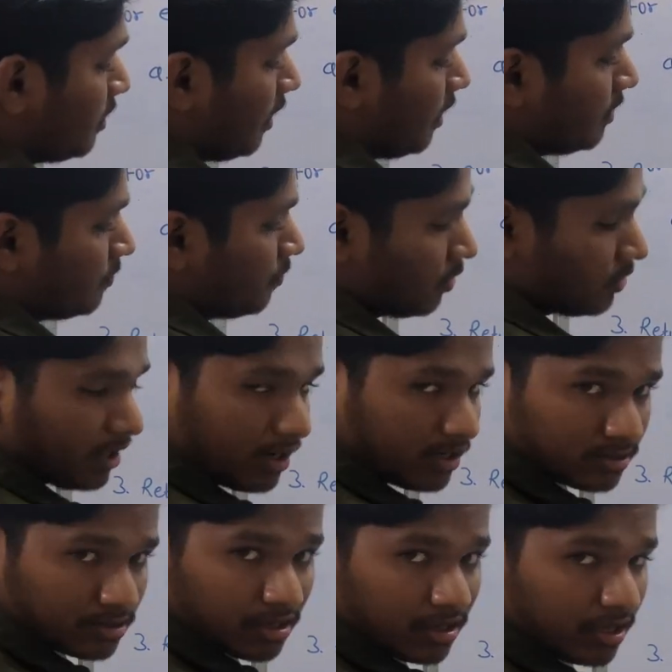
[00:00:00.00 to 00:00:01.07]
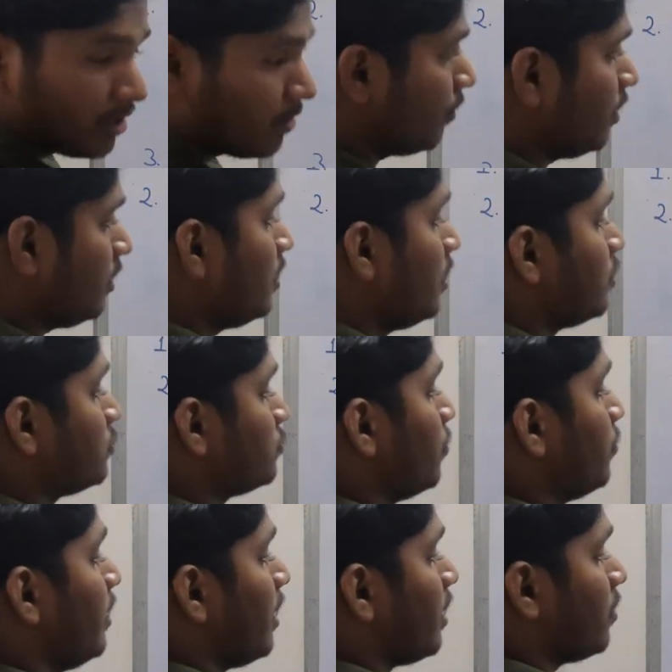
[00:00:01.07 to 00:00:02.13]
and both are equal,
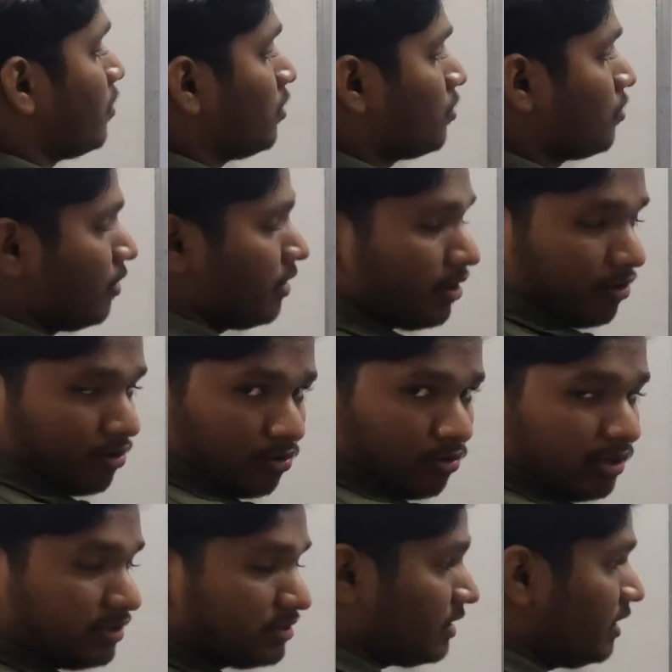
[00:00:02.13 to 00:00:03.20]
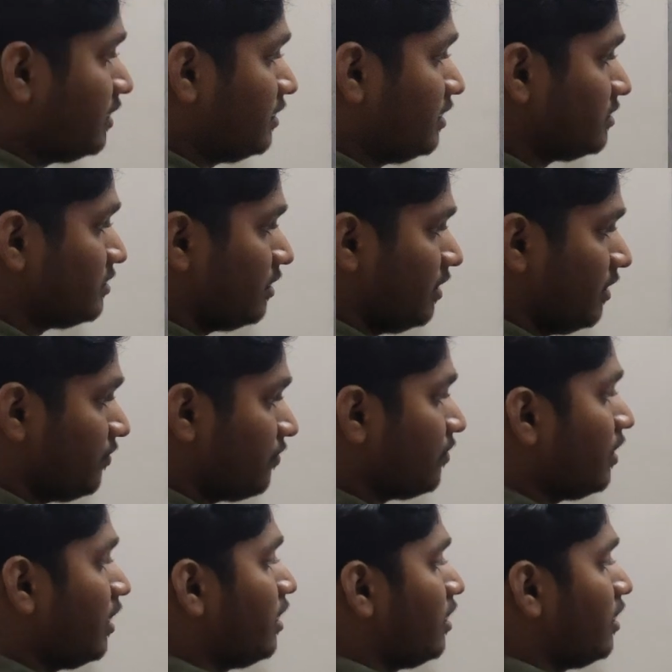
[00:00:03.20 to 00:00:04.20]
so we are not going to inside this if